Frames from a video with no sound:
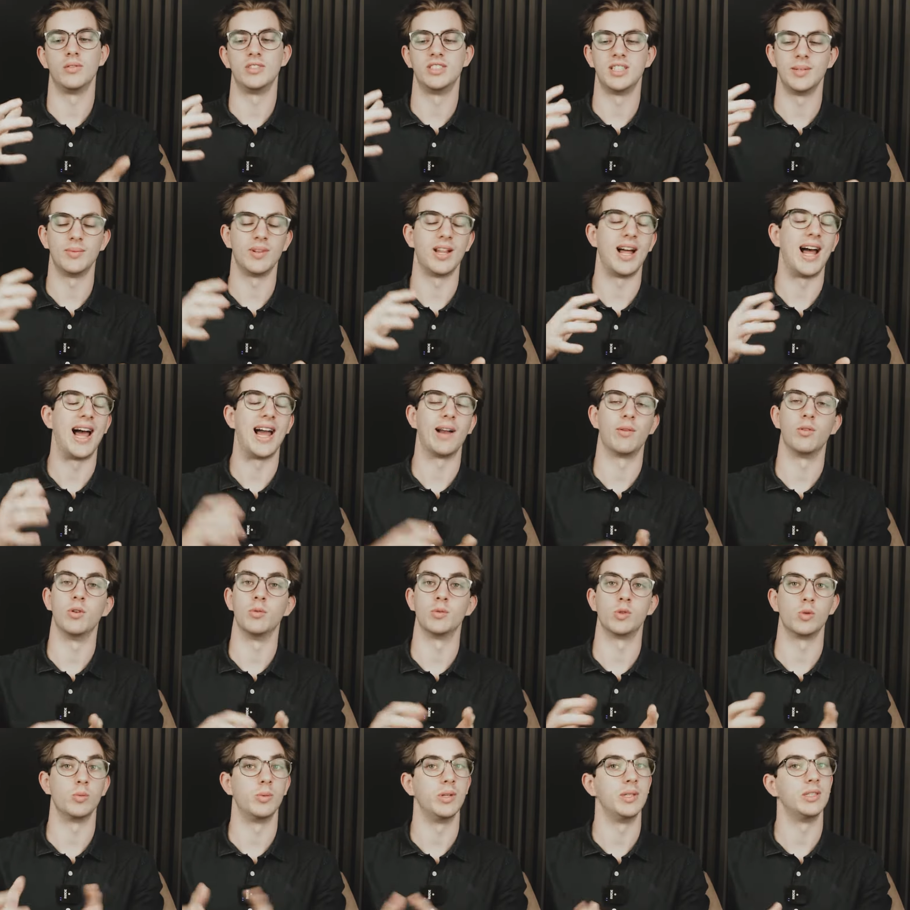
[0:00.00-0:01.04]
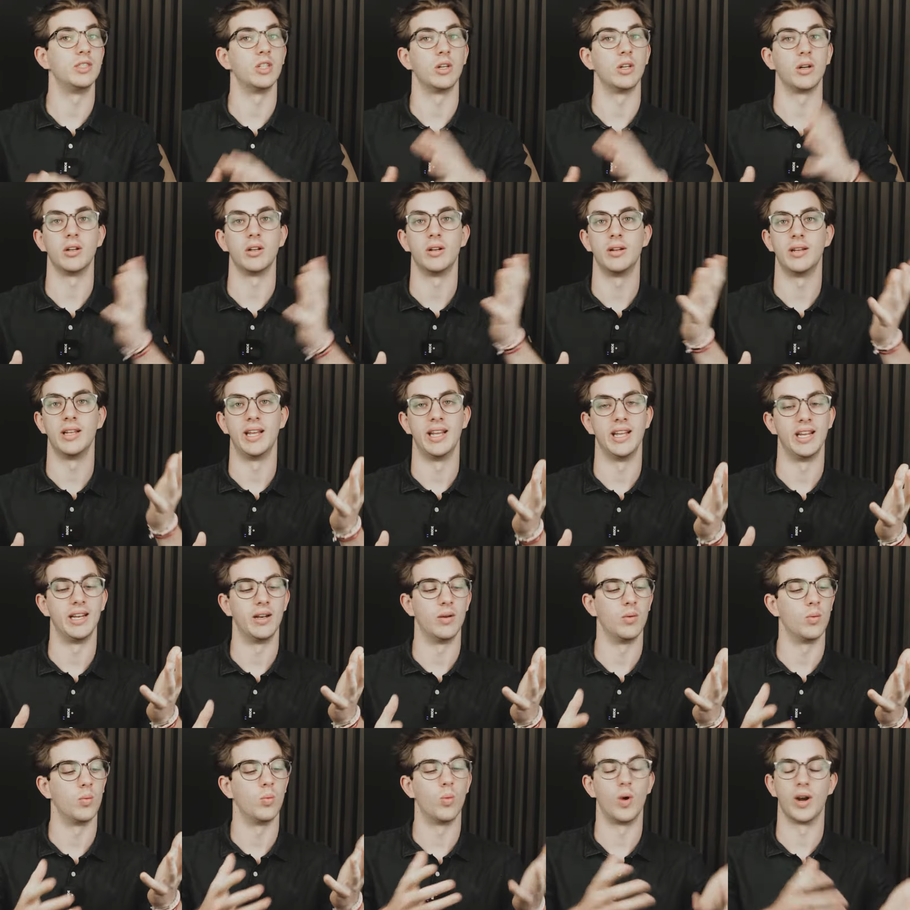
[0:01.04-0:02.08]
similar ad groups will be set
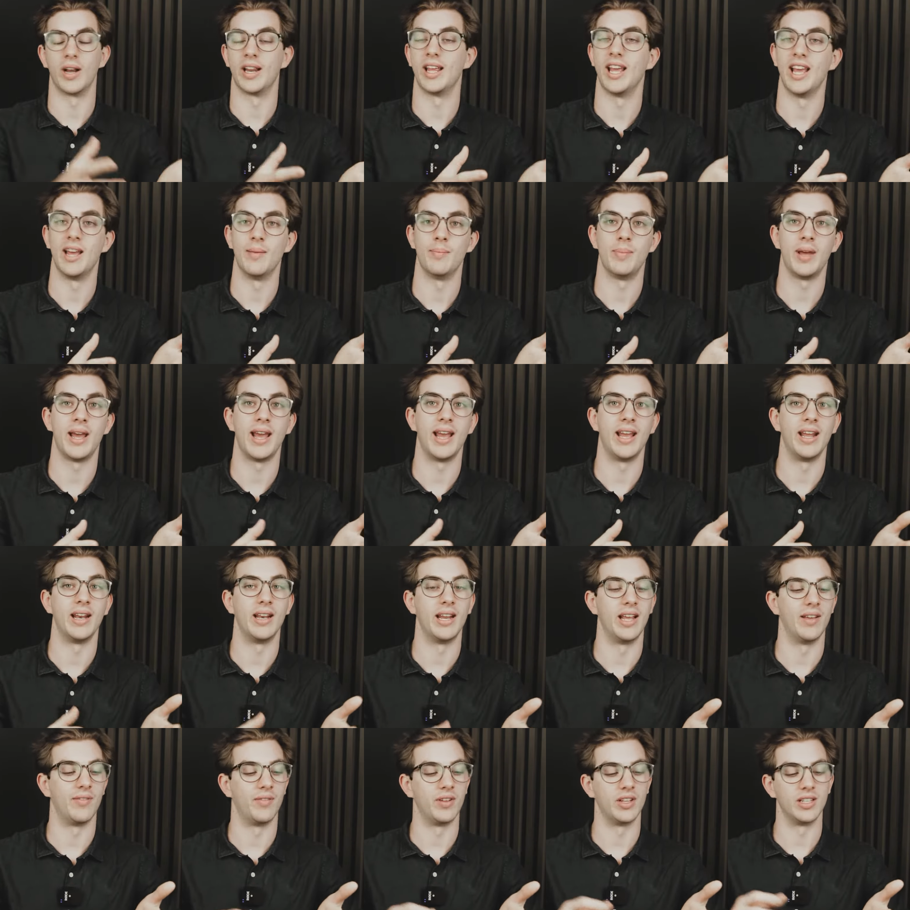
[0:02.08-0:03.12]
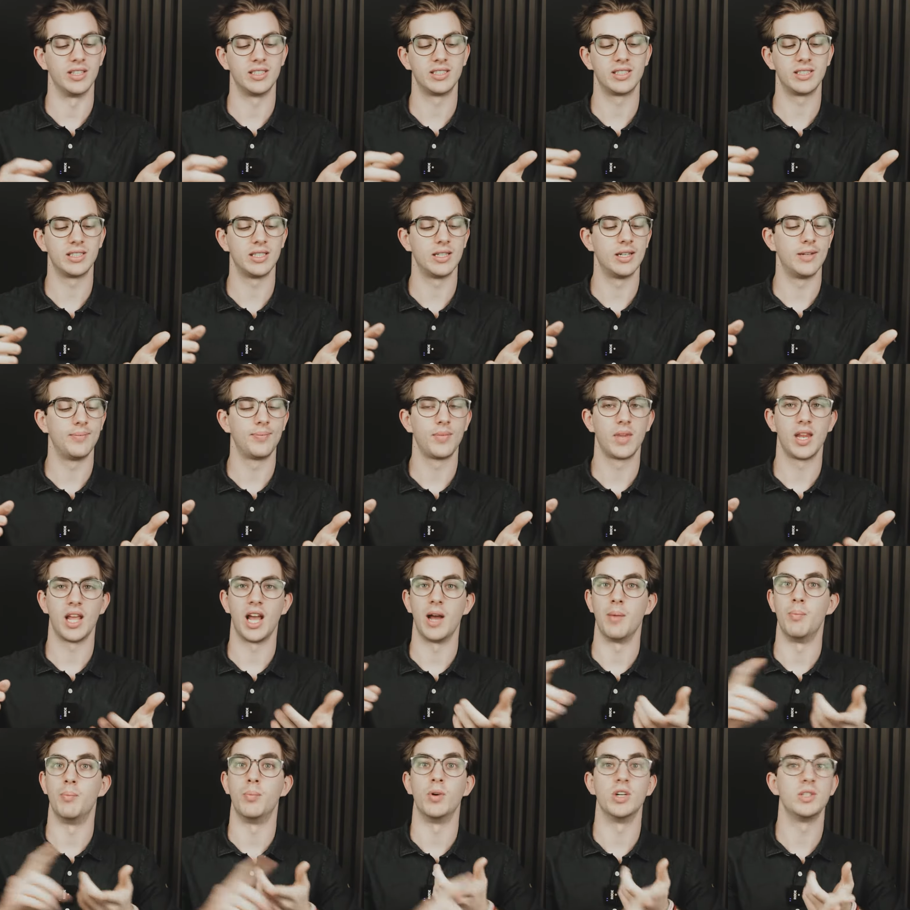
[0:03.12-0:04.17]
in one campaign. If it's
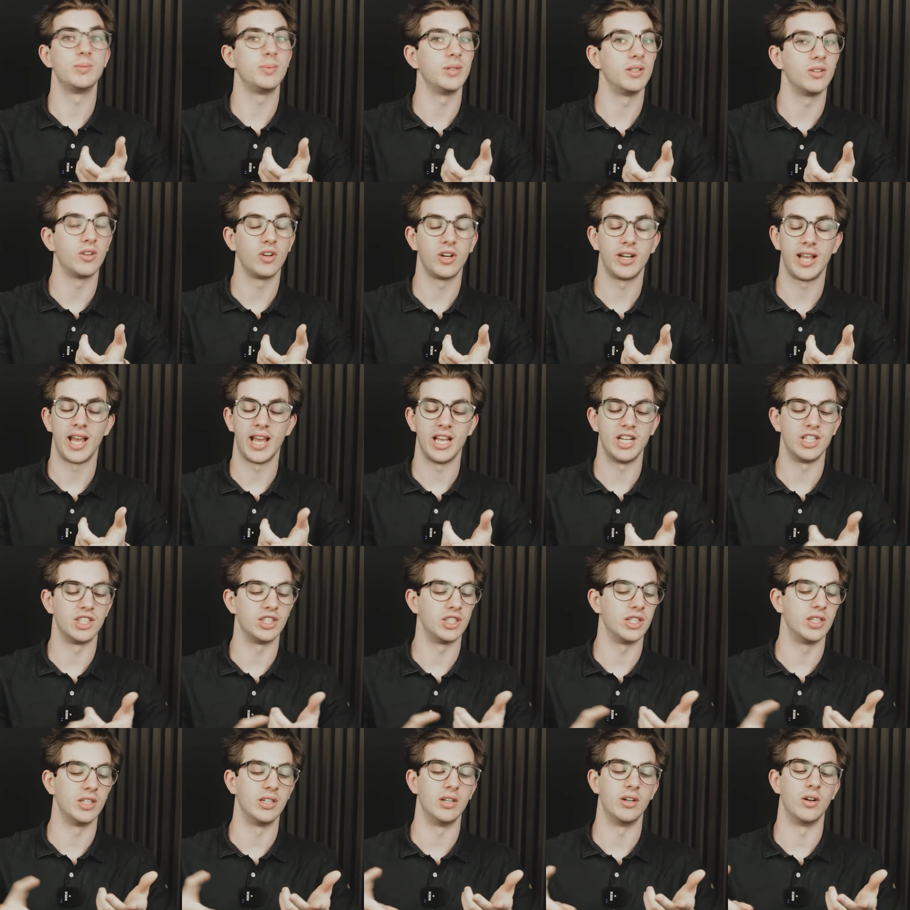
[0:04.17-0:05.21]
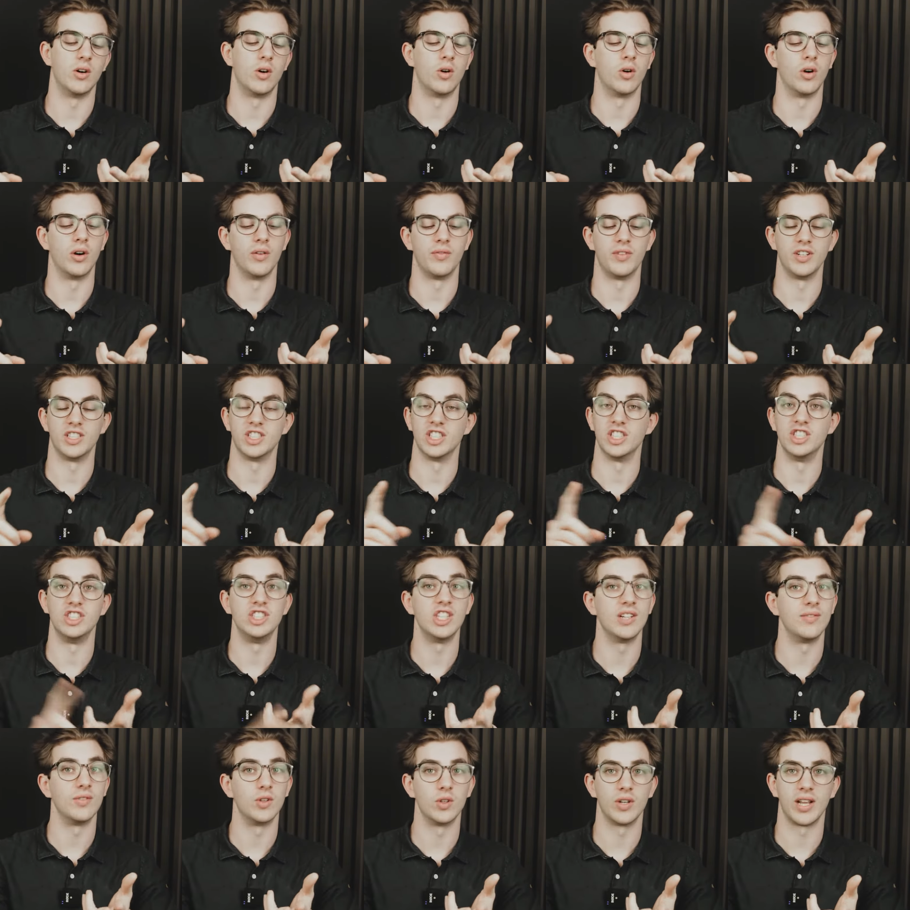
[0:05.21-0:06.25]
a Brisbane location or if it's a
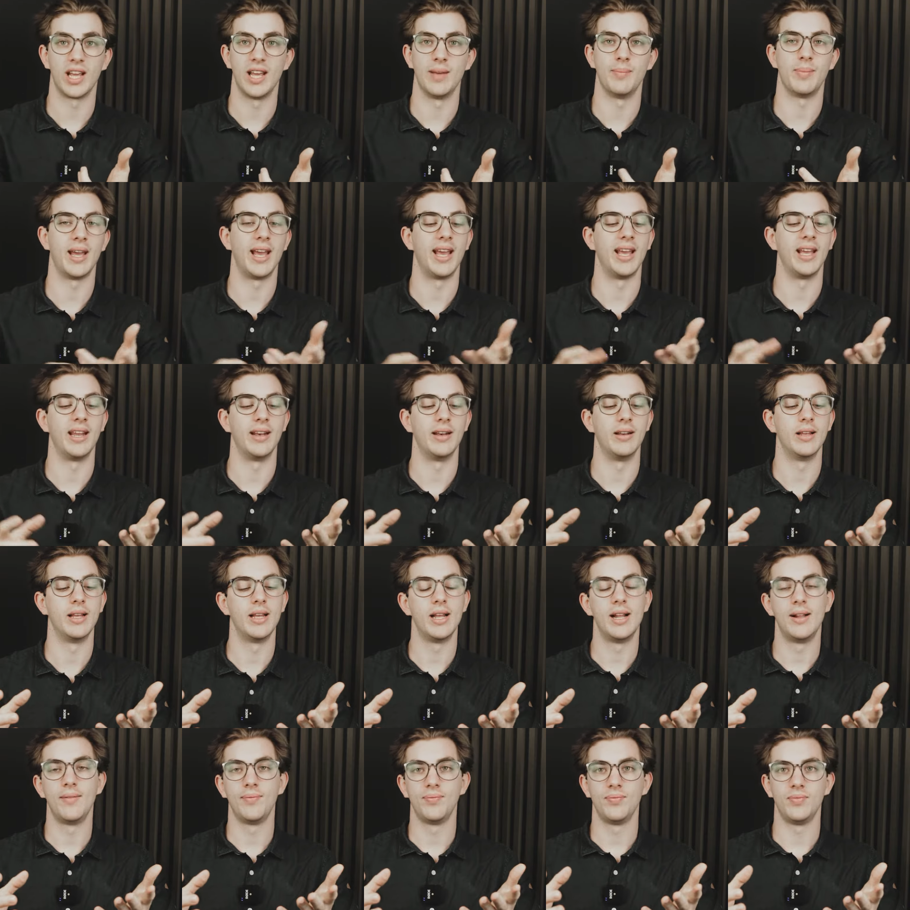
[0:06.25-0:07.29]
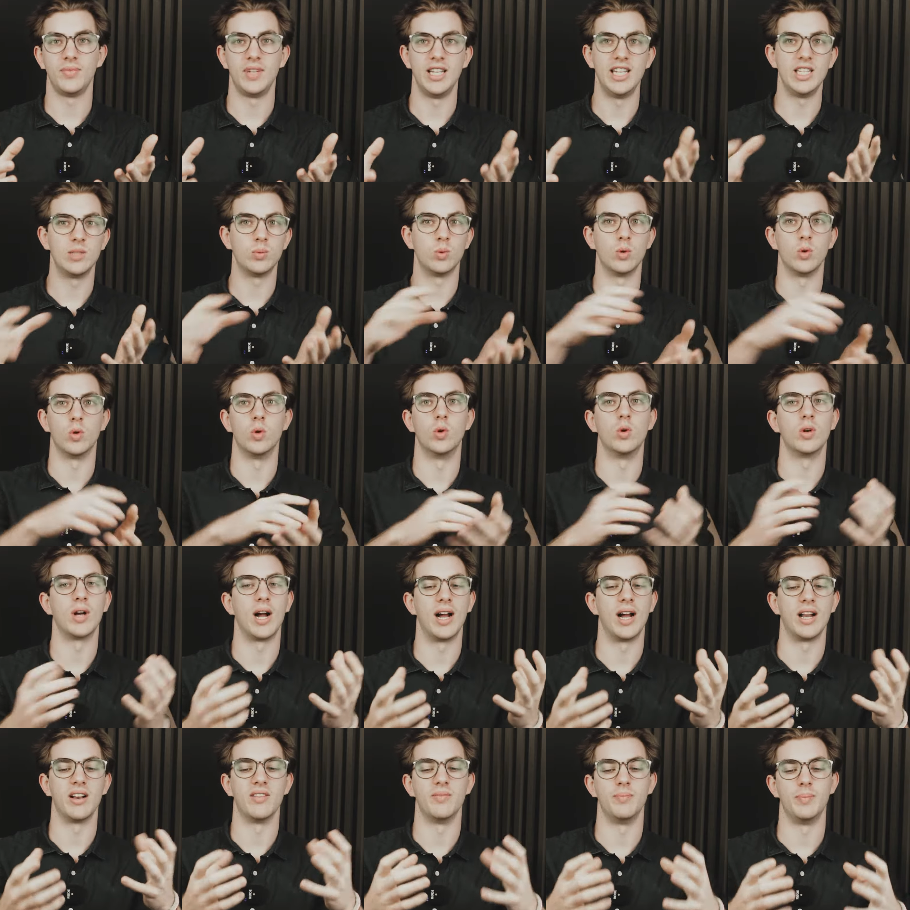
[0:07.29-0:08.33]
general campaign, these will all
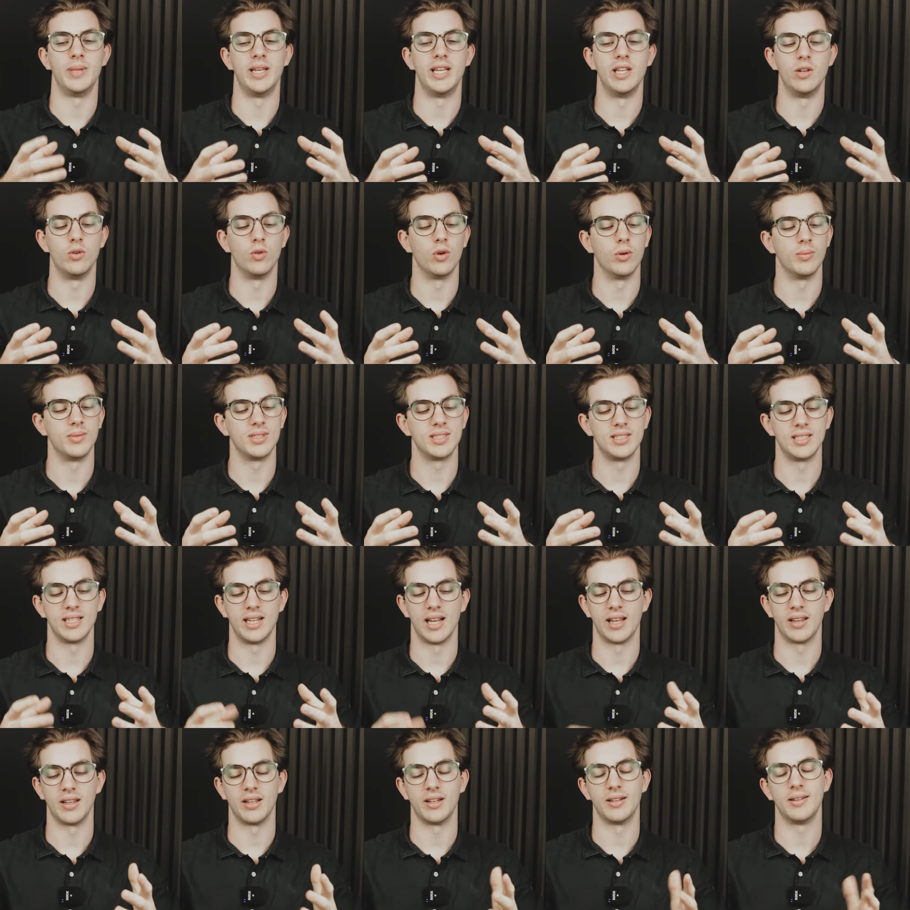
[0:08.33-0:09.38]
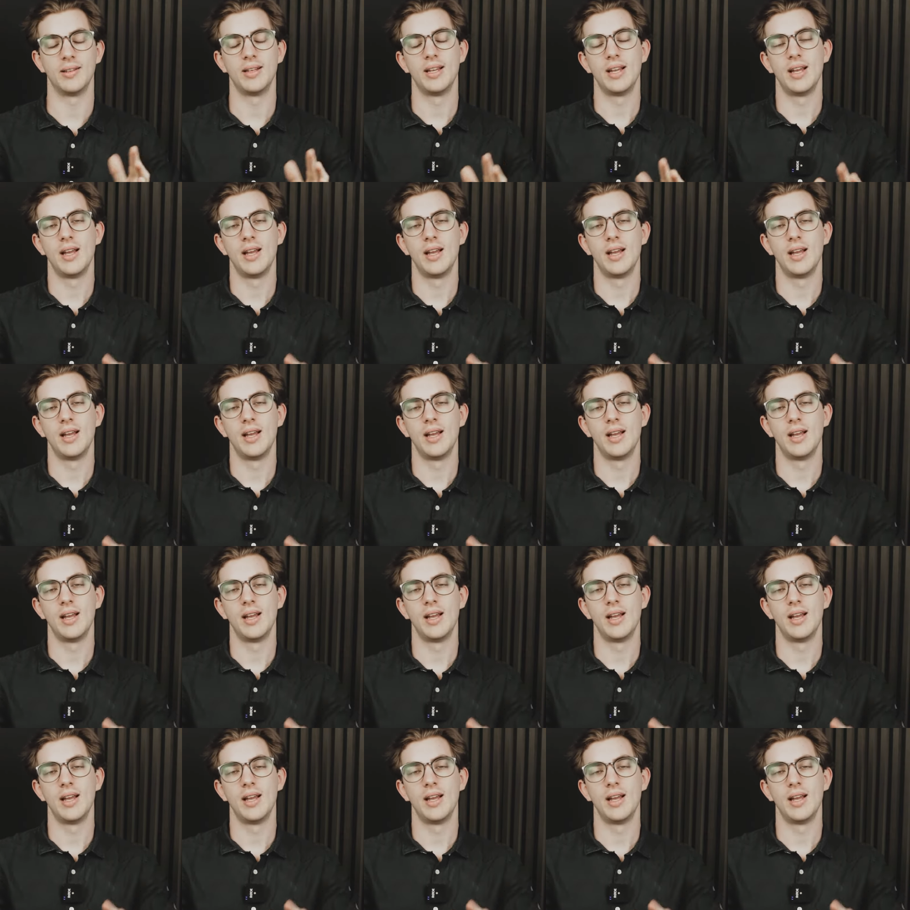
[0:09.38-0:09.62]
kind of be grouped together.